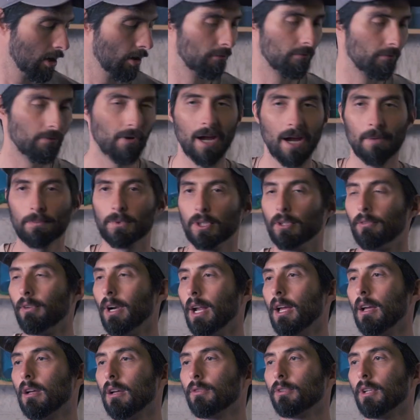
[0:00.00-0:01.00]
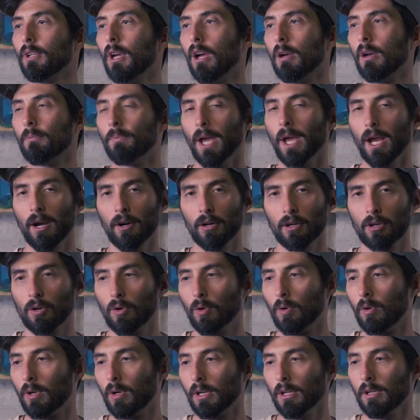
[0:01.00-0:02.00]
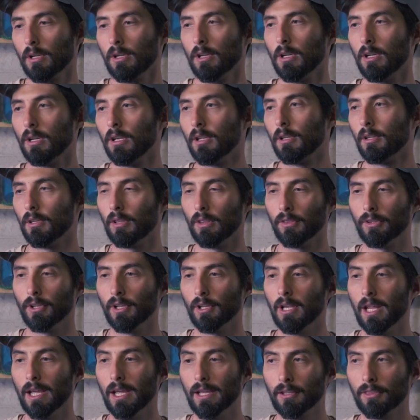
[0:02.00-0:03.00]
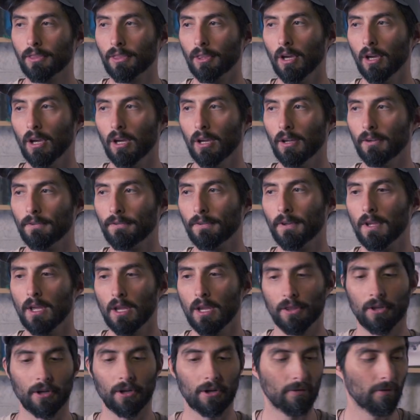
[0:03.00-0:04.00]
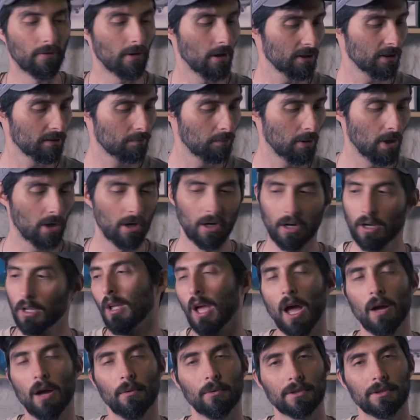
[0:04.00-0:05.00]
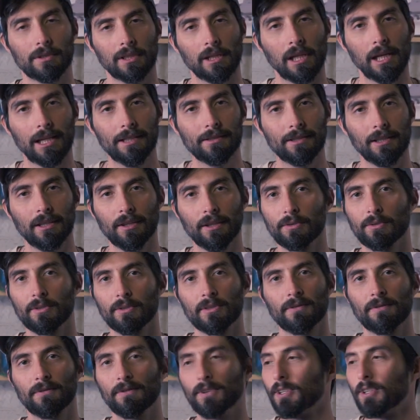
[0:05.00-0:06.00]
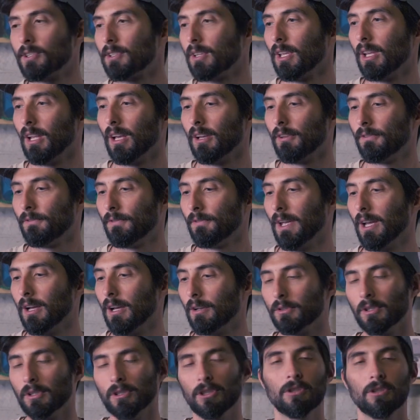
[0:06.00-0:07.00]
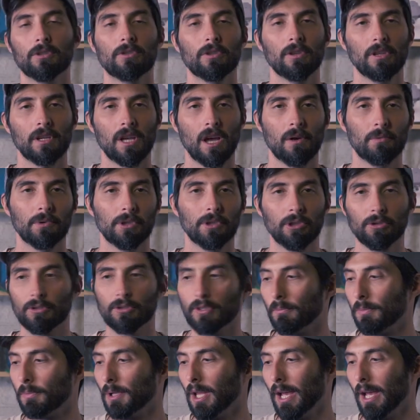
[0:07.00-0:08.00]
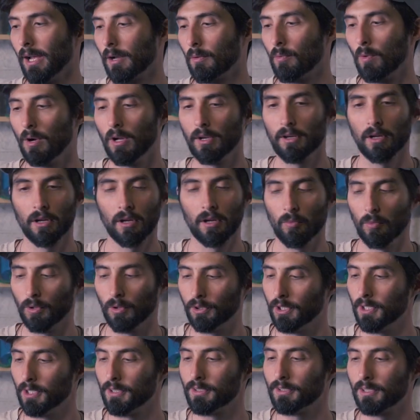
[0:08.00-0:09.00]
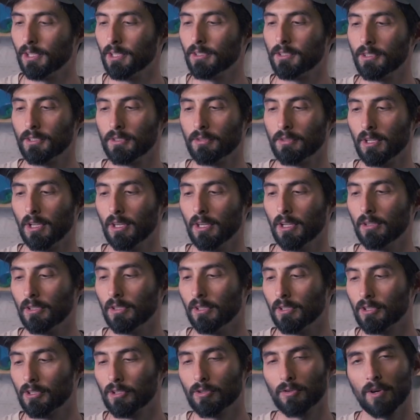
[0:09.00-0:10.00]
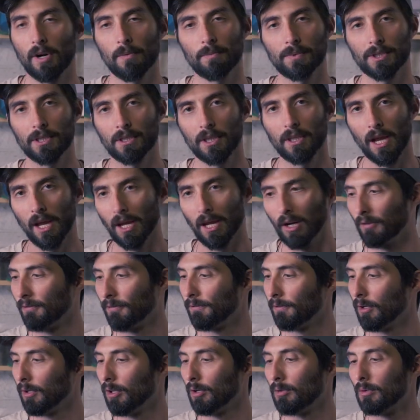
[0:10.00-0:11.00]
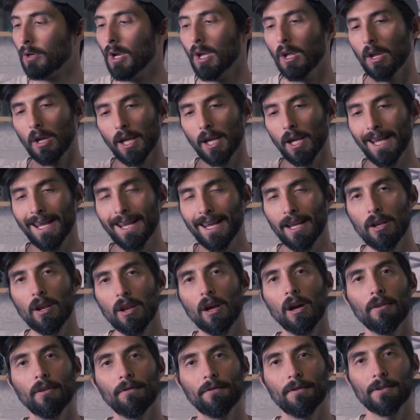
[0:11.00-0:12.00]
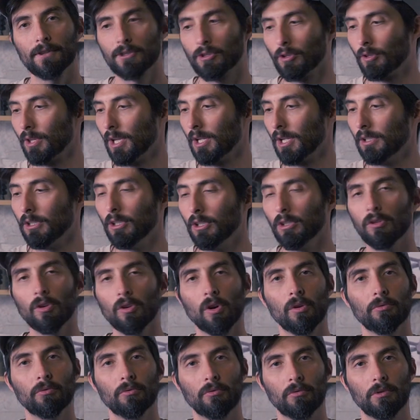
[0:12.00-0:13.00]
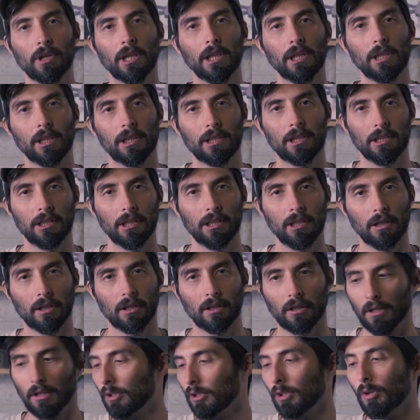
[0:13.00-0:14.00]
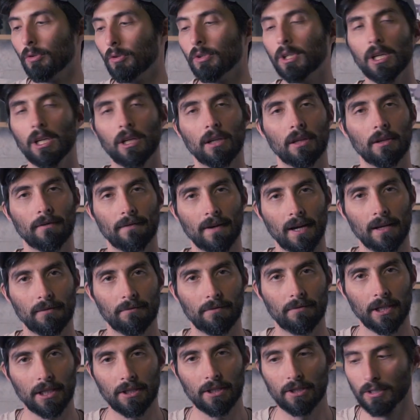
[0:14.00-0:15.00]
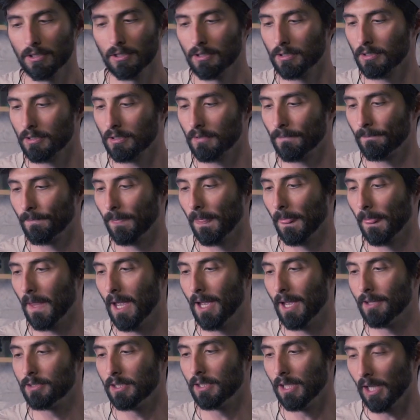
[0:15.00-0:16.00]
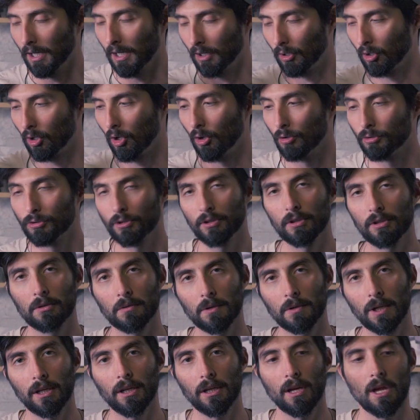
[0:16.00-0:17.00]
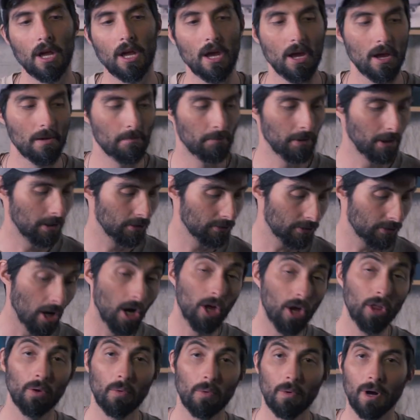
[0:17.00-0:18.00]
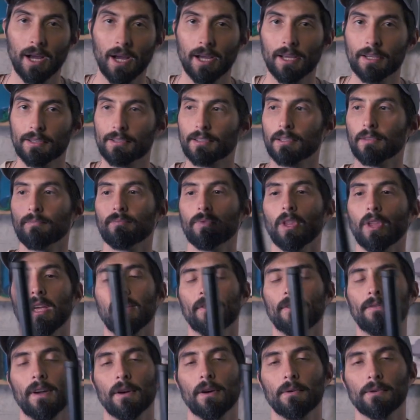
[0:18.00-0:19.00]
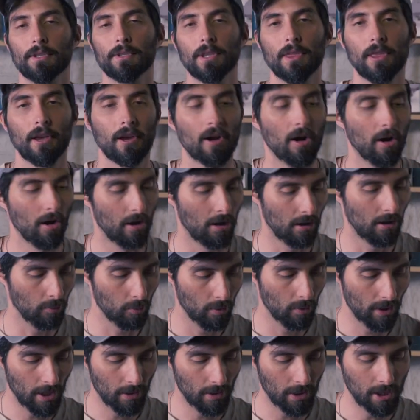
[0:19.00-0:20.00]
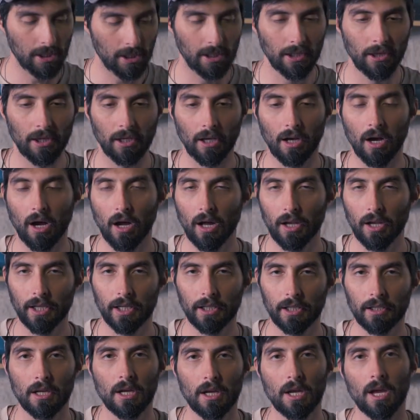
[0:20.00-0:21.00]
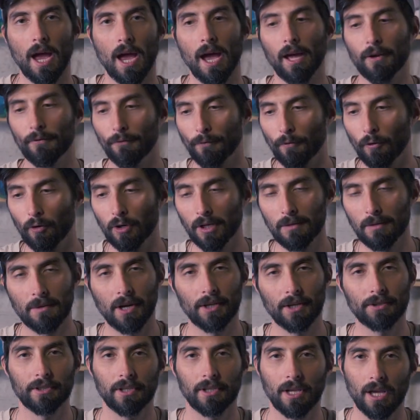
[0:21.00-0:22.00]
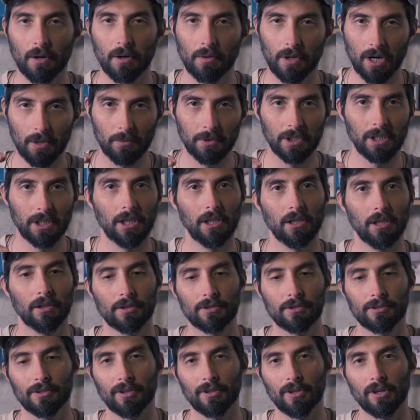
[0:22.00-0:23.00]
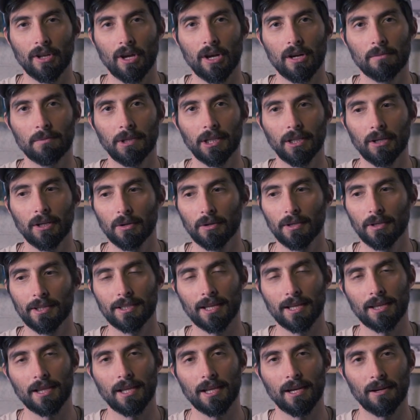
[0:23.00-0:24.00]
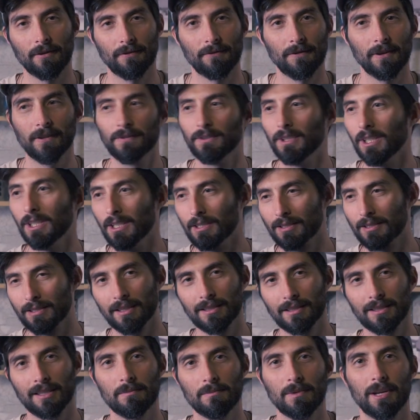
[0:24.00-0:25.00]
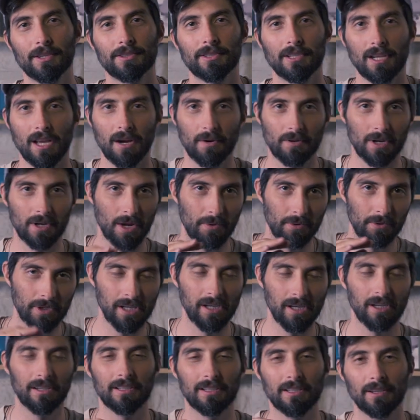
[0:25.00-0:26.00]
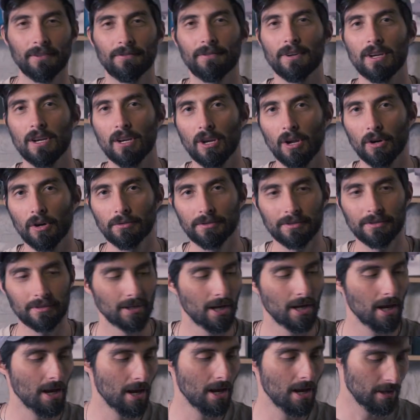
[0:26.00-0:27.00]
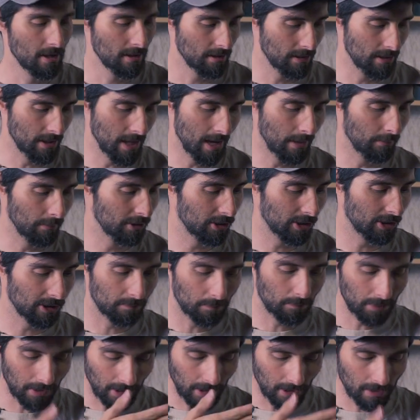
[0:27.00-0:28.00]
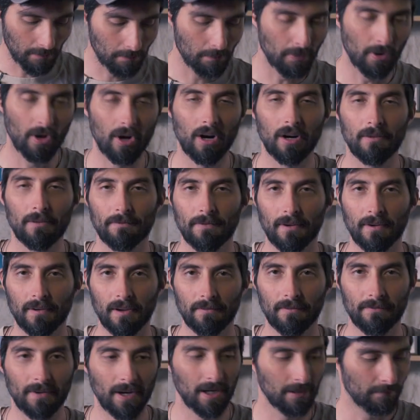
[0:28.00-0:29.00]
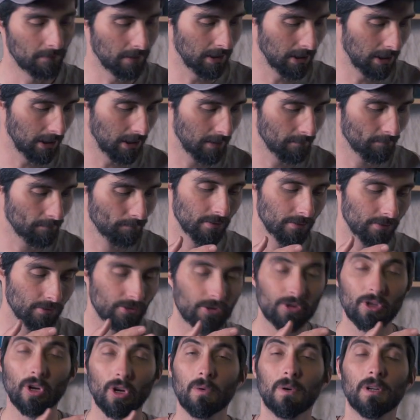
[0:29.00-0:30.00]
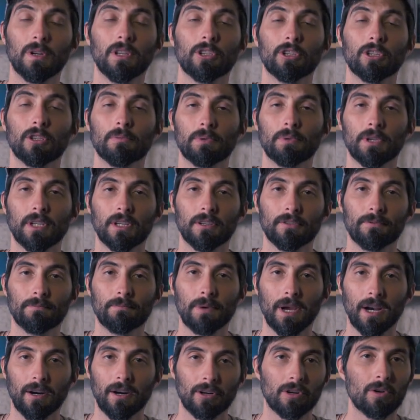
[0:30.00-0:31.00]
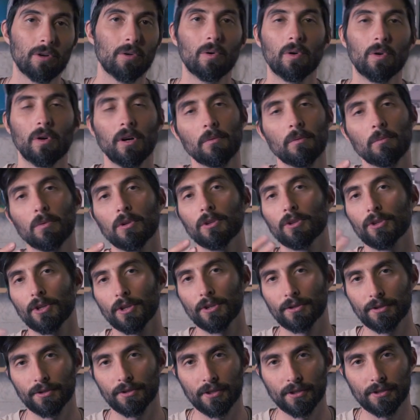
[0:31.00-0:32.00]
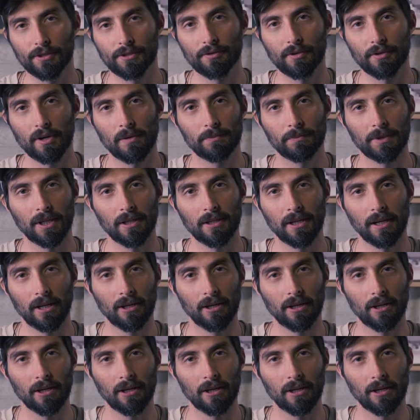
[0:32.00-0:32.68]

wrapped around a paracord the length of the crossbar. I was lazy. This was the first thing I found. Usually I would use a black one. What this does is it disrupts the airflow enough so that you don't really hear, you don't hear the vibrations as the air goes through it. Because otherwise, if I was in the car without anything on it, at 40 miles an hour, I would hear certain humming noise. And then at 50 and 60 miles an hour, I would hear different notes that would just be the bar uh, vibrating. So a little bit of paracord will just disrupt that